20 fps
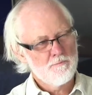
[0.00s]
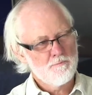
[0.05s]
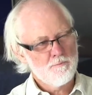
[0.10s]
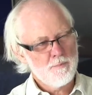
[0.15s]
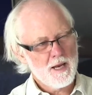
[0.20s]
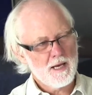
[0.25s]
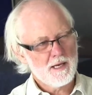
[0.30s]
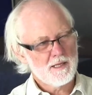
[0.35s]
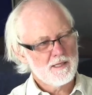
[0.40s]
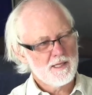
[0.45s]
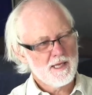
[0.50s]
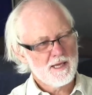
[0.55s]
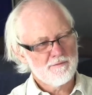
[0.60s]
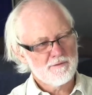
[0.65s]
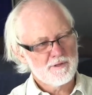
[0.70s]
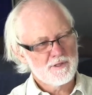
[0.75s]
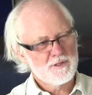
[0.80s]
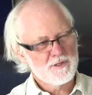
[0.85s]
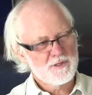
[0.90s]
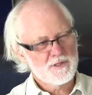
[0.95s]
pick the
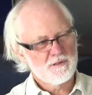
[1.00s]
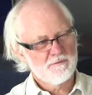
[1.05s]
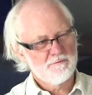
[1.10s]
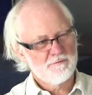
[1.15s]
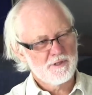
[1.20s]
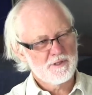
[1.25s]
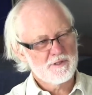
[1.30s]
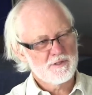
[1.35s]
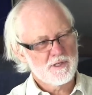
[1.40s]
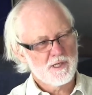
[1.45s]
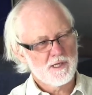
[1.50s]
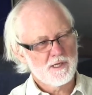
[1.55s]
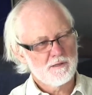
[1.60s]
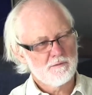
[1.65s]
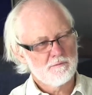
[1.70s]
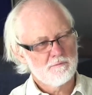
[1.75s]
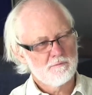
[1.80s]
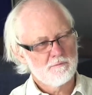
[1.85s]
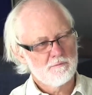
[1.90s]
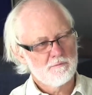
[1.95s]
evidence that fits their
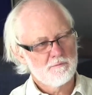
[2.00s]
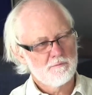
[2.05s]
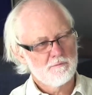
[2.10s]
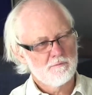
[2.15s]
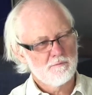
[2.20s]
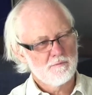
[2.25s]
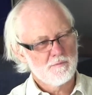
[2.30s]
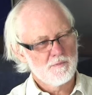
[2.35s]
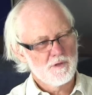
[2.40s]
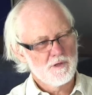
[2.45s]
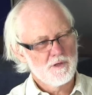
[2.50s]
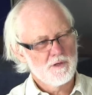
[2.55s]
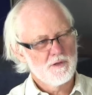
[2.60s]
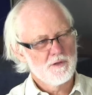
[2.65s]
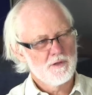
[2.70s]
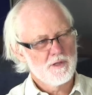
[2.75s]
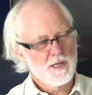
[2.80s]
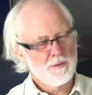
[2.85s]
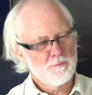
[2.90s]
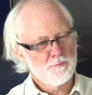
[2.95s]

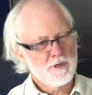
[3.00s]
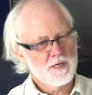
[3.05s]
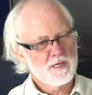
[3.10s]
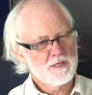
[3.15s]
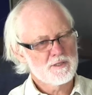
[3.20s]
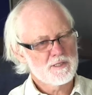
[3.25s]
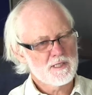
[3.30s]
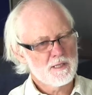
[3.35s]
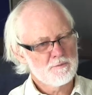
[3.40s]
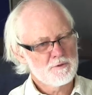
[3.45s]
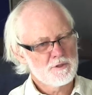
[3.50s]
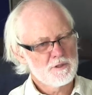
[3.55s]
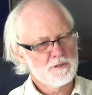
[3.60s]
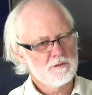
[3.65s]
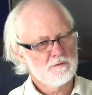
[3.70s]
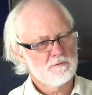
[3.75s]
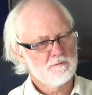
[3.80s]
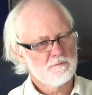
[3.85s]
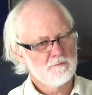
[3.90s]
preconception.